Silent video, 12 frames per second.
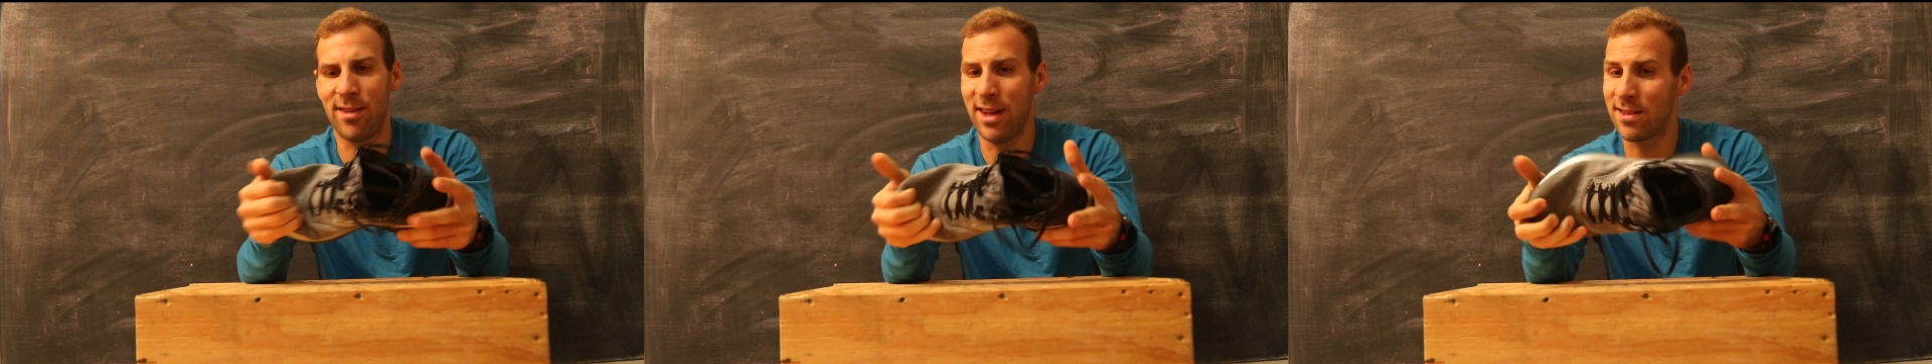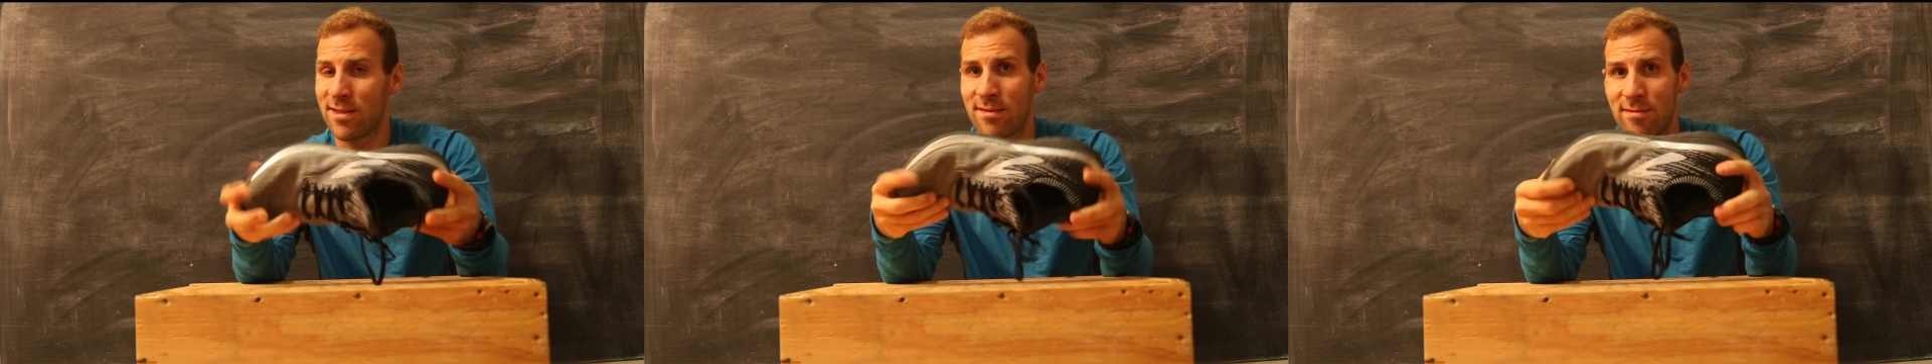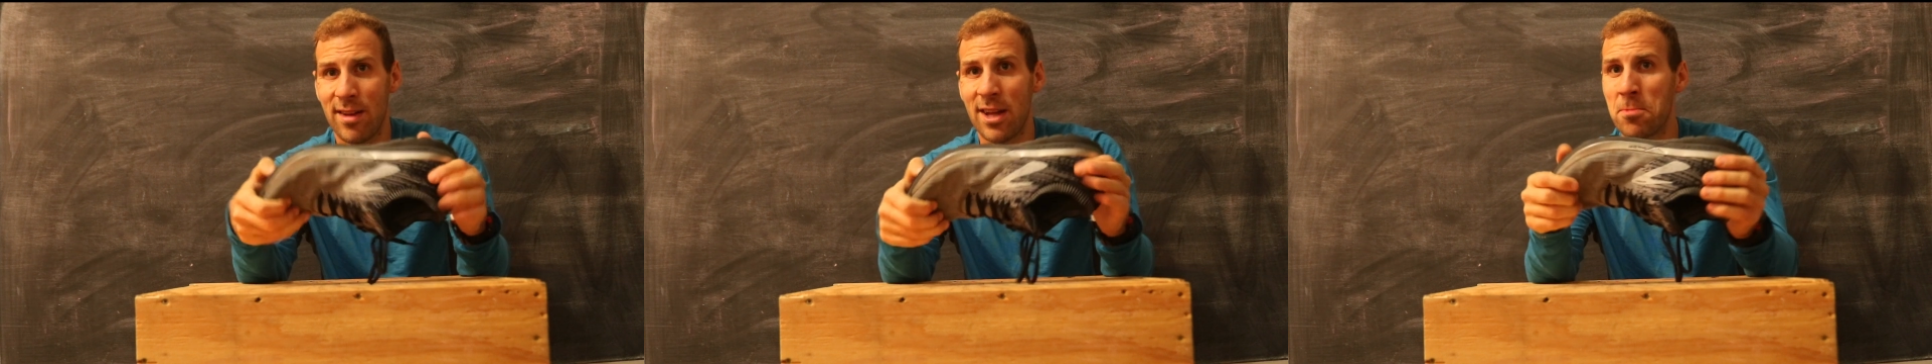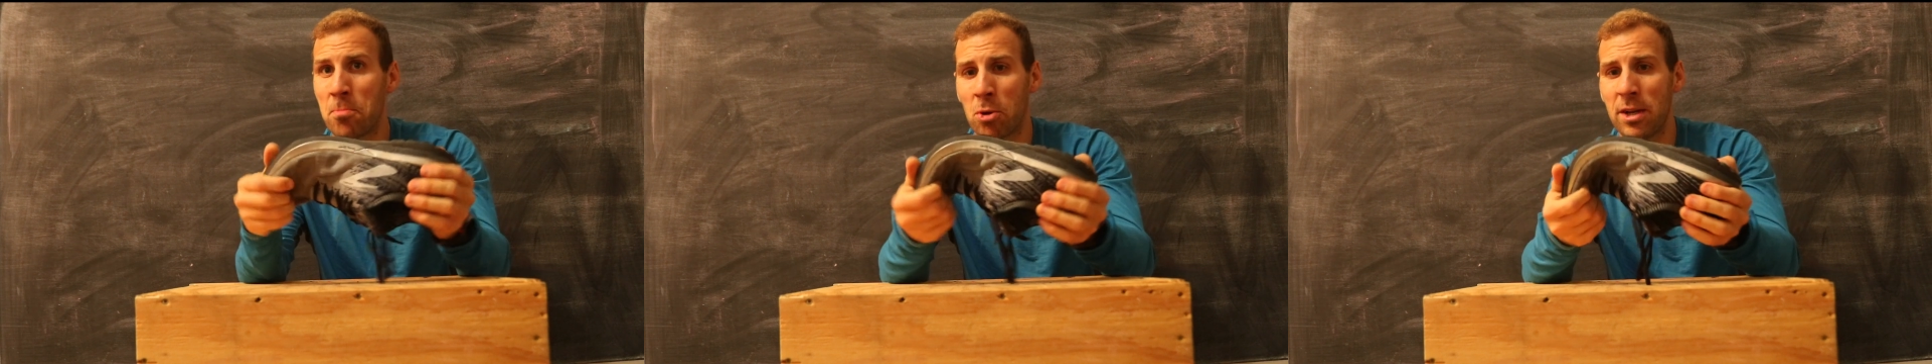
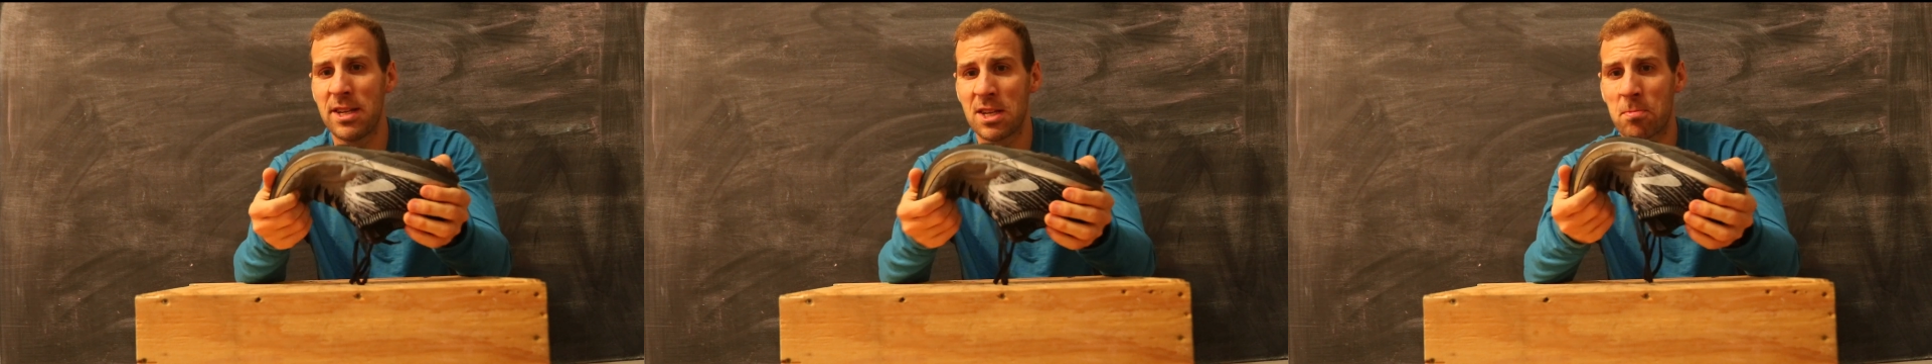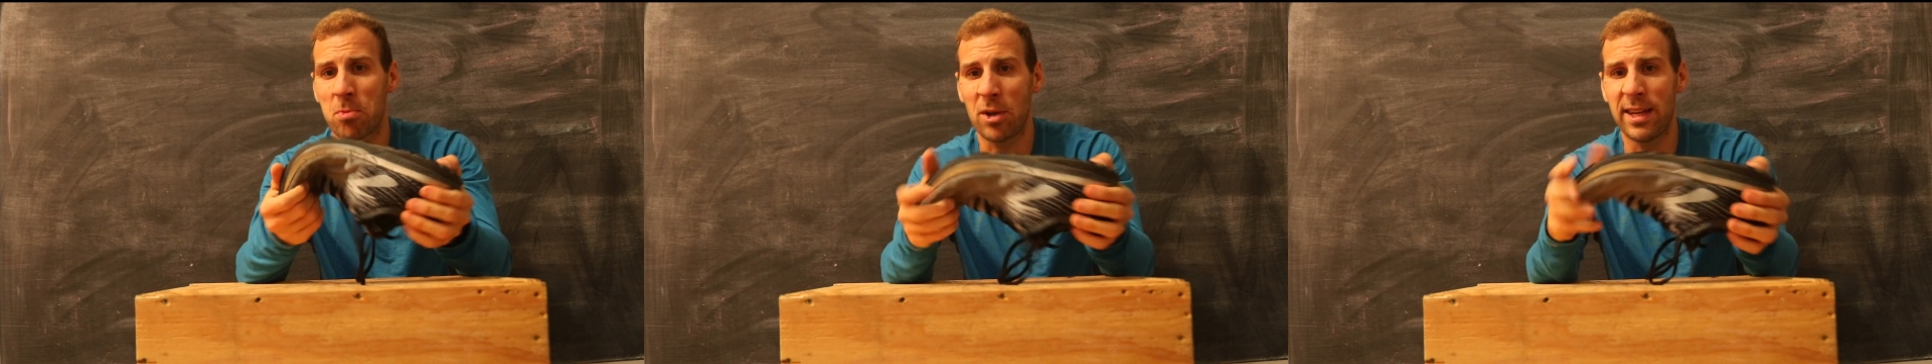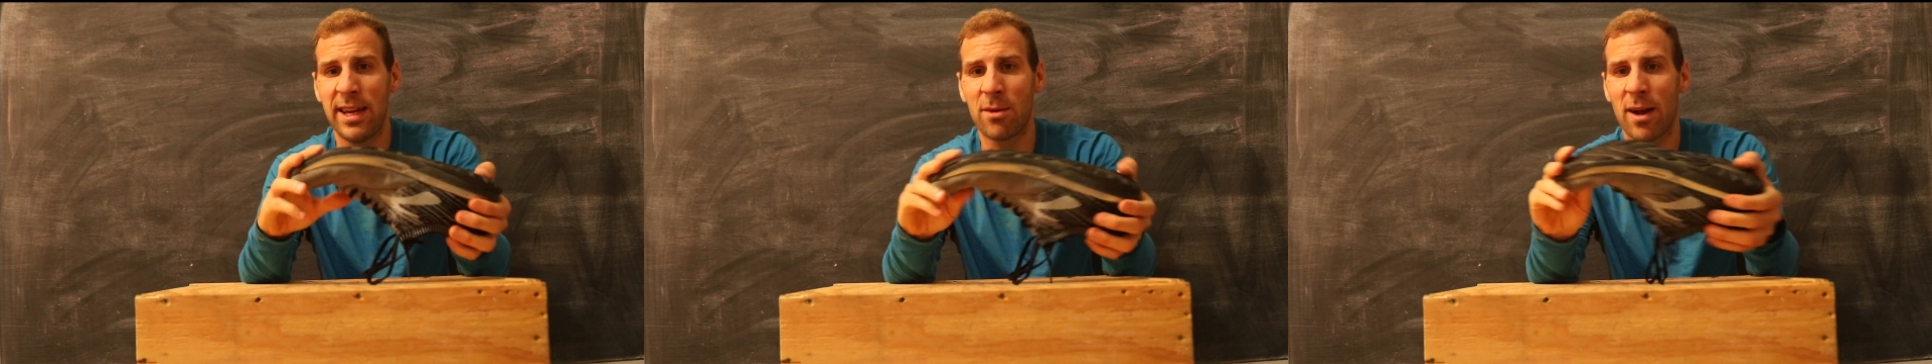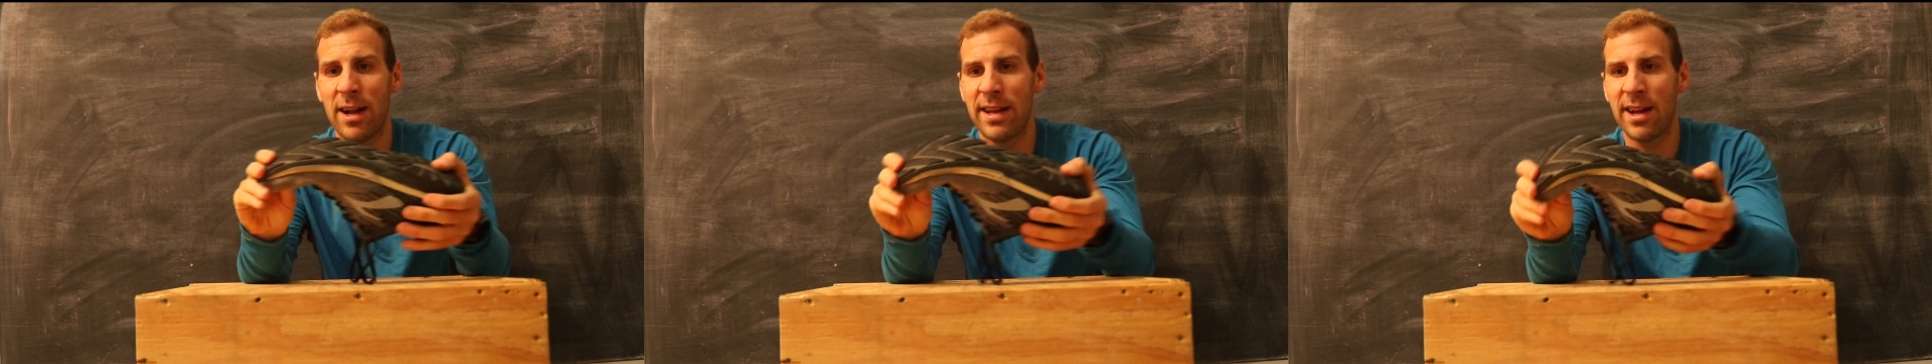it's pretty springy
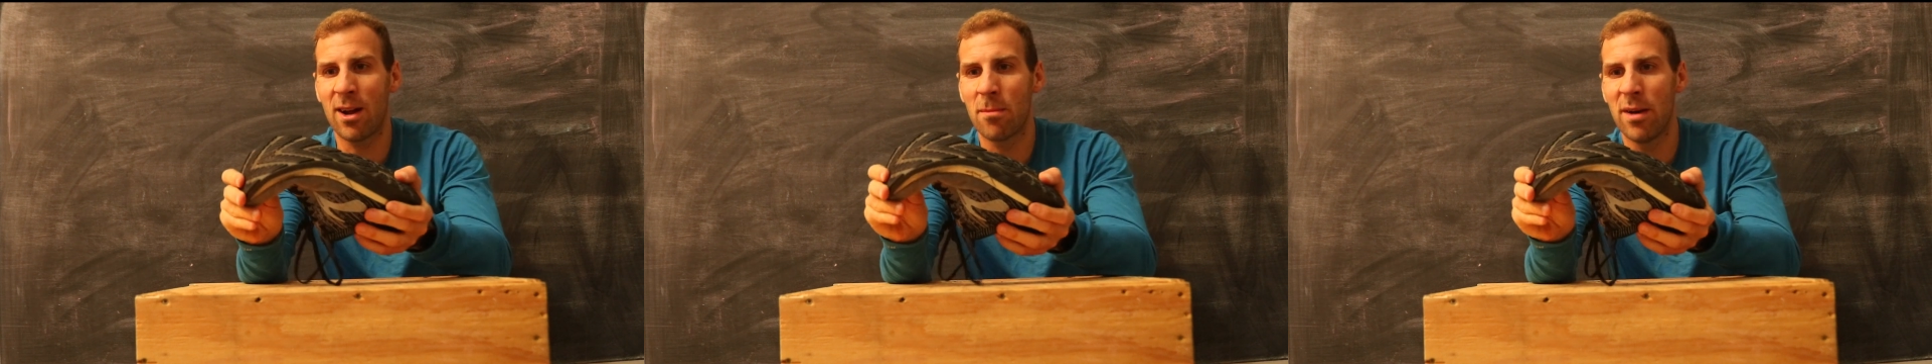right here,